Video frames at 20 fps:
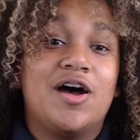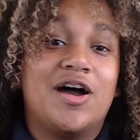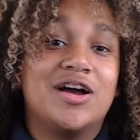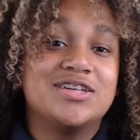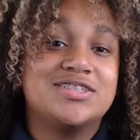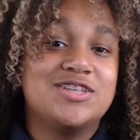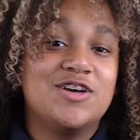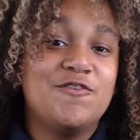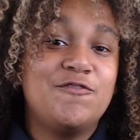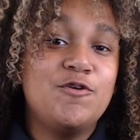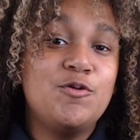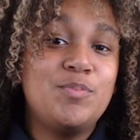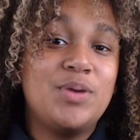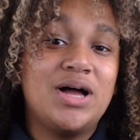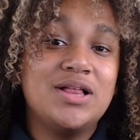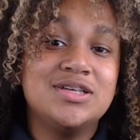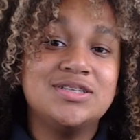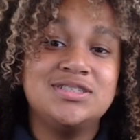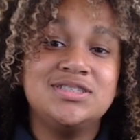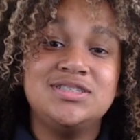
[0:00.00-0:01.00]
Our cell phone
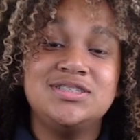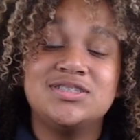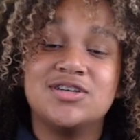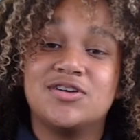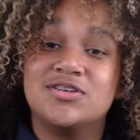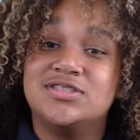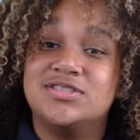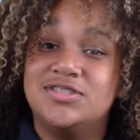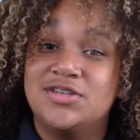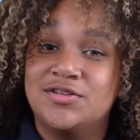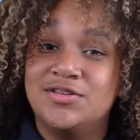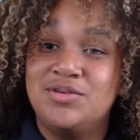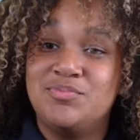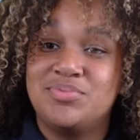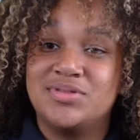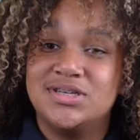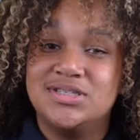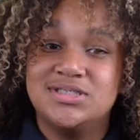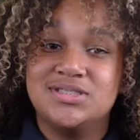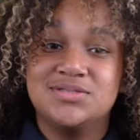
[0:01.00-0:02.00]
policies are still in
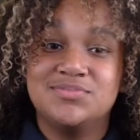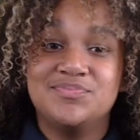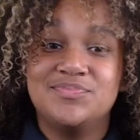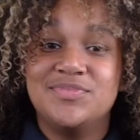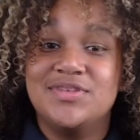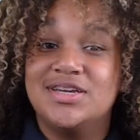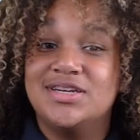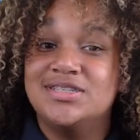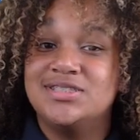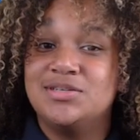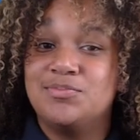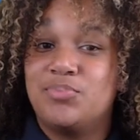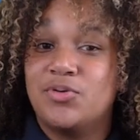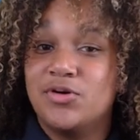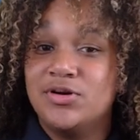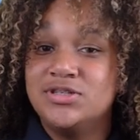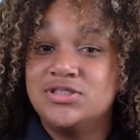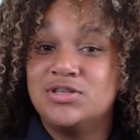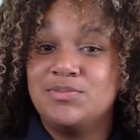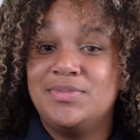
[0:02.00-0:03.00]
place. It is
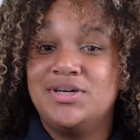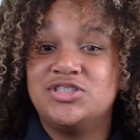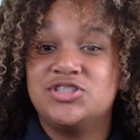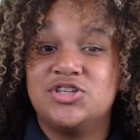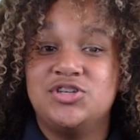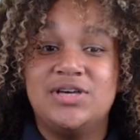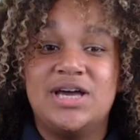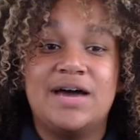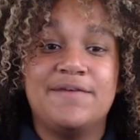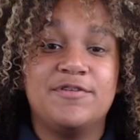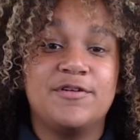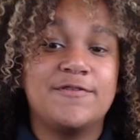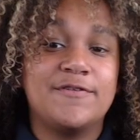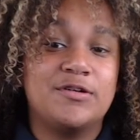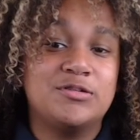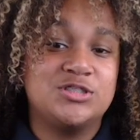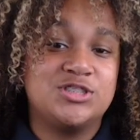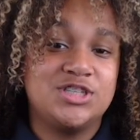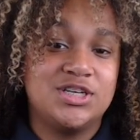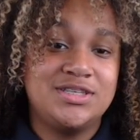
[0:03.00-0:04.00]
important to make sure you have your
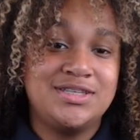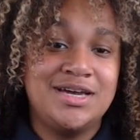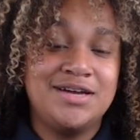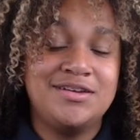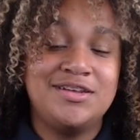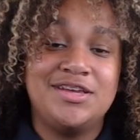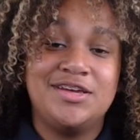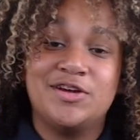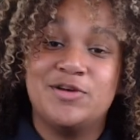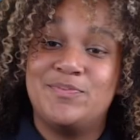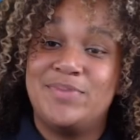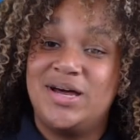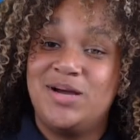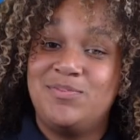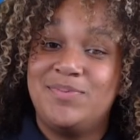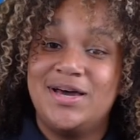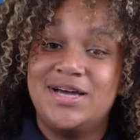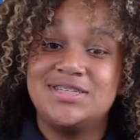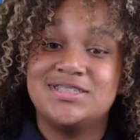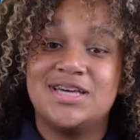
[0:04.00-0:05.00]
phone shut down and in your
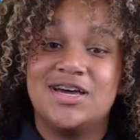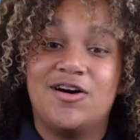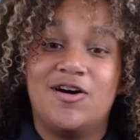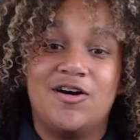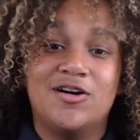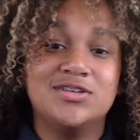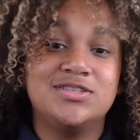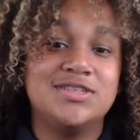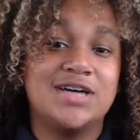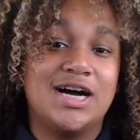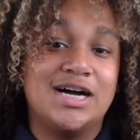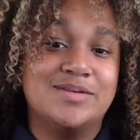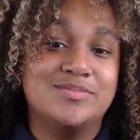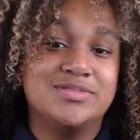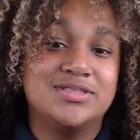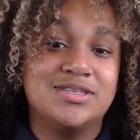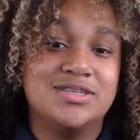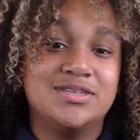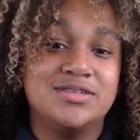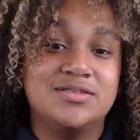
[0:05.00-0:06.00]
backpacks at all
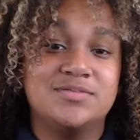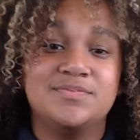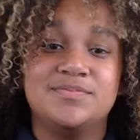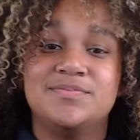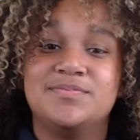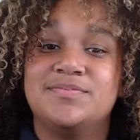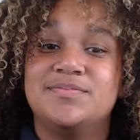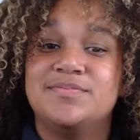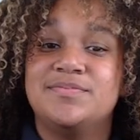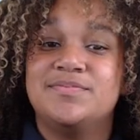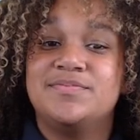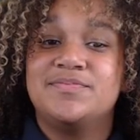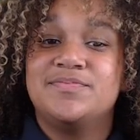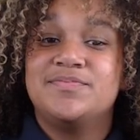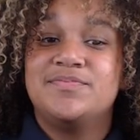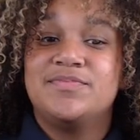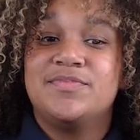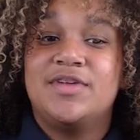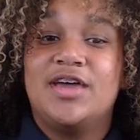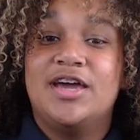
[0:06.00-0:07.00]
times.
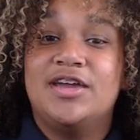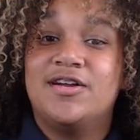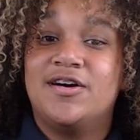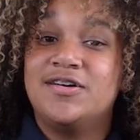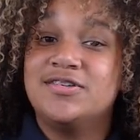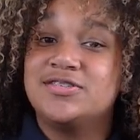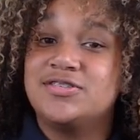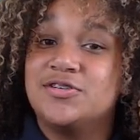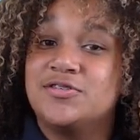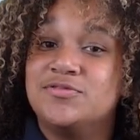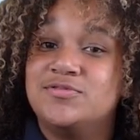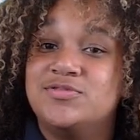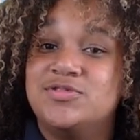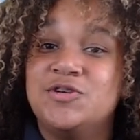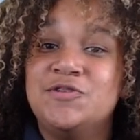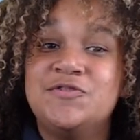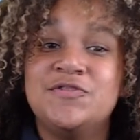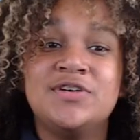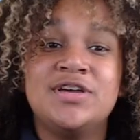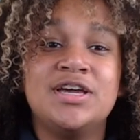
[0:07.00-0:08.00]
And also,
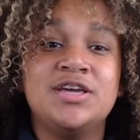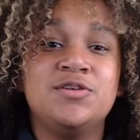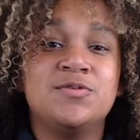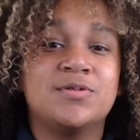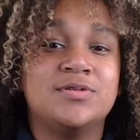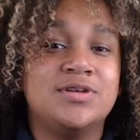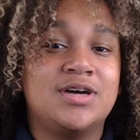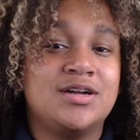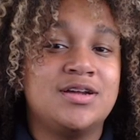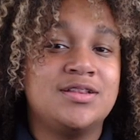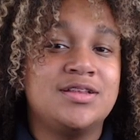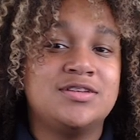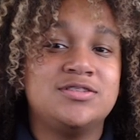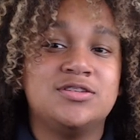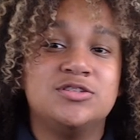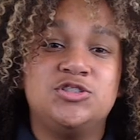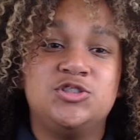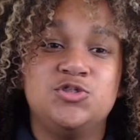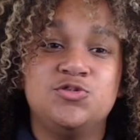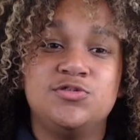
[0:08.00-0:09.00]
don't forget you are not allowed
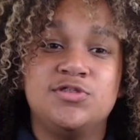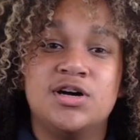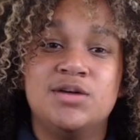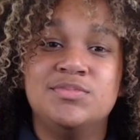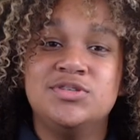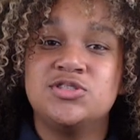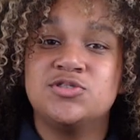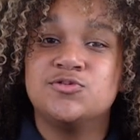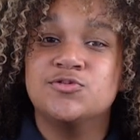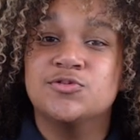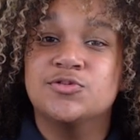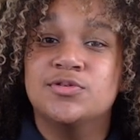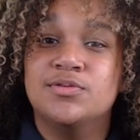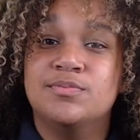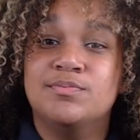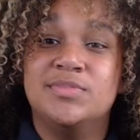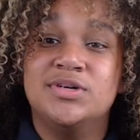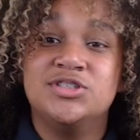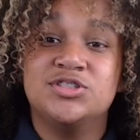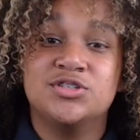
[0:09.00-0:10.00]
to chew gum in school.
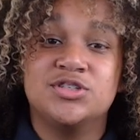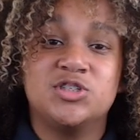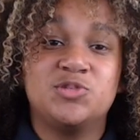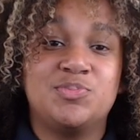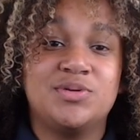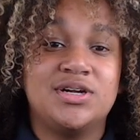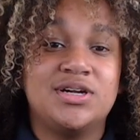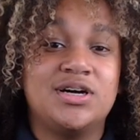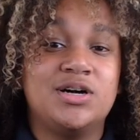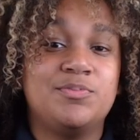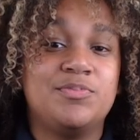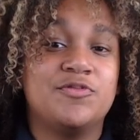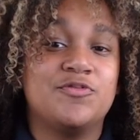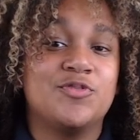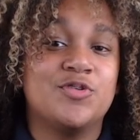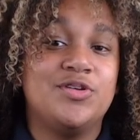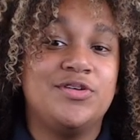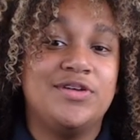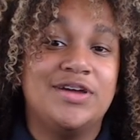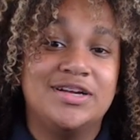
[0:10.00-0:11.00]
Make sure to spit it out
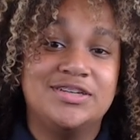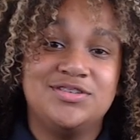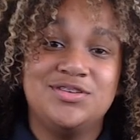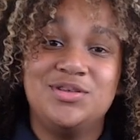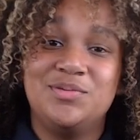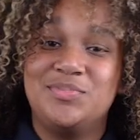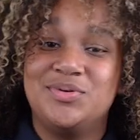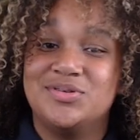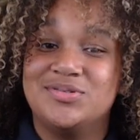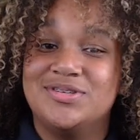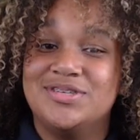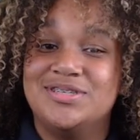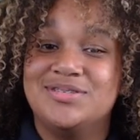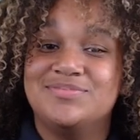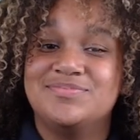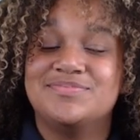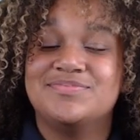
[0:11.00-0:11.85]
before you enter the building.